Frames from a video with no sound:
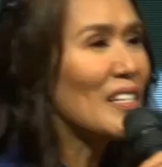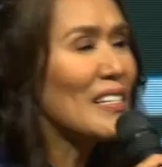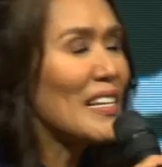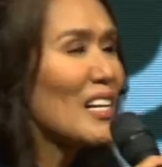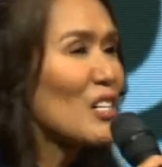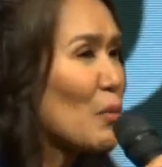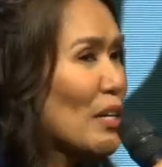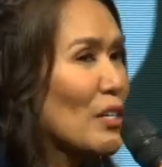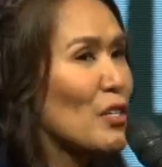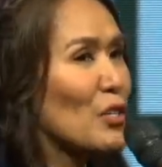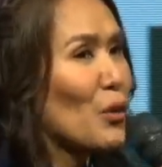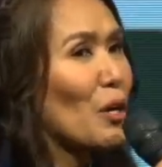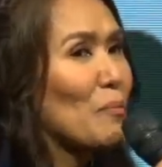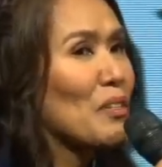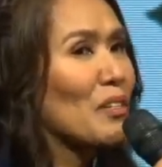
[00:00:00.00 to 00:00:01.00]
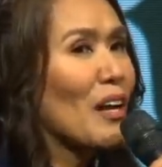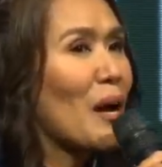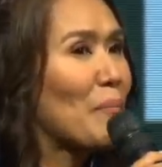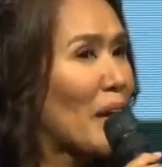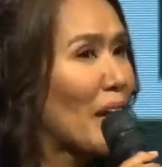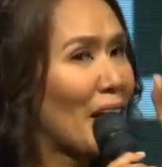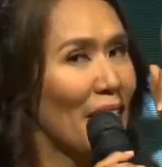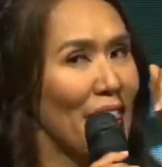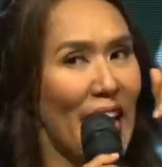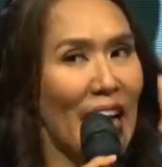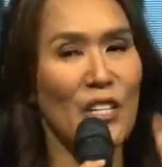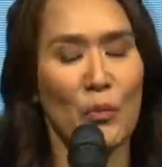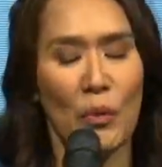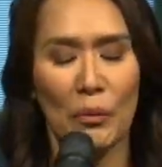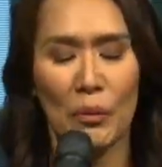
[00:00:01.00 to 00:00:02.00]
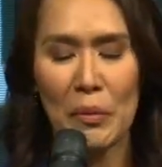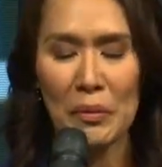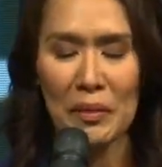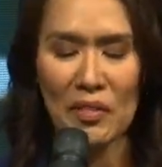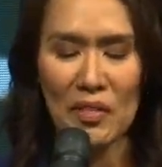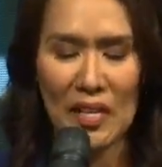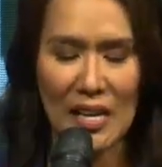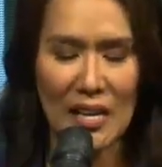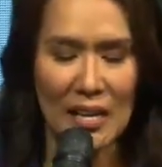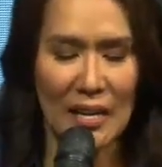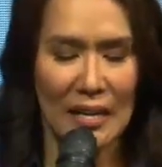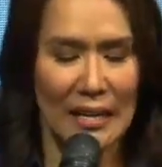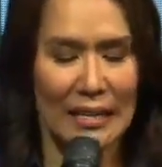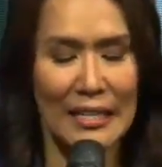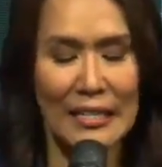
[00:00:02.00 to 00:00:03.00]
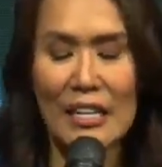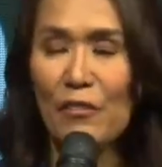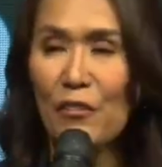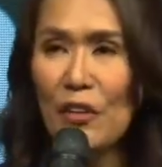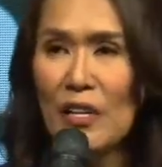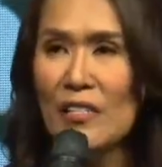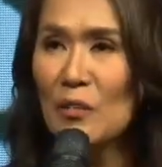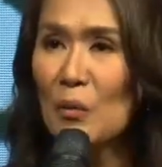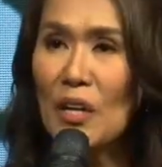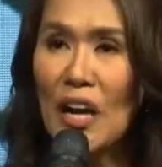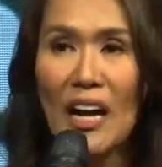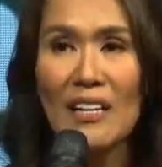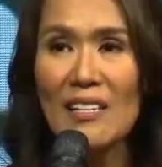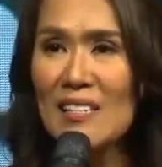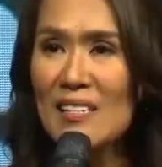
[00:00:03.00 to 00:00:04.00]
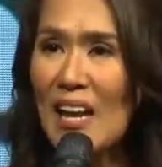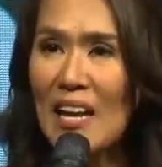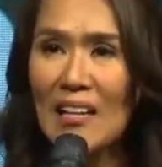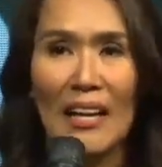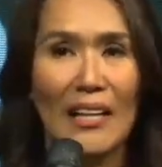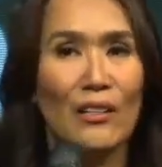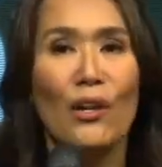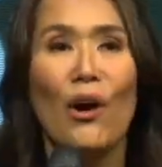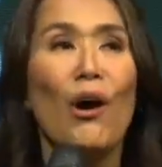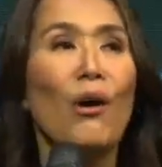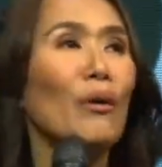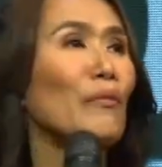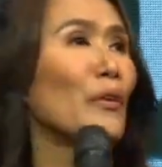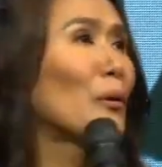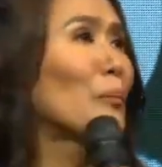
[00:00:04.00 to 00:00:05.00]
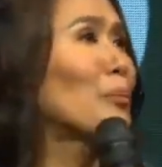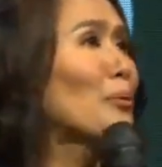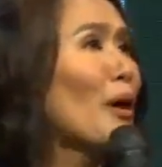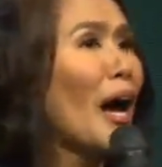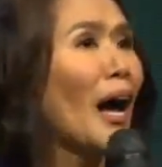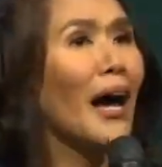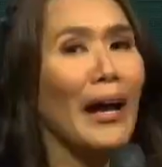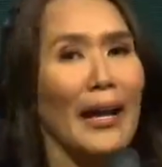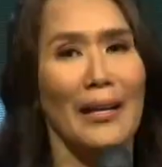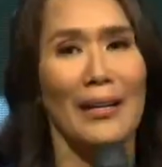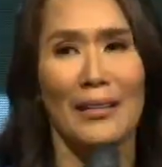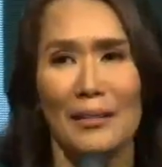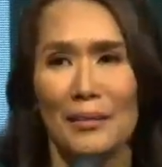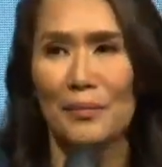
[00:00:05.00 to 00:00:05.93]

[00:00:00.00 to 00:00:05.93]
it says when the storms come, that's where we will see the difference. So God is saying, let go of your pride.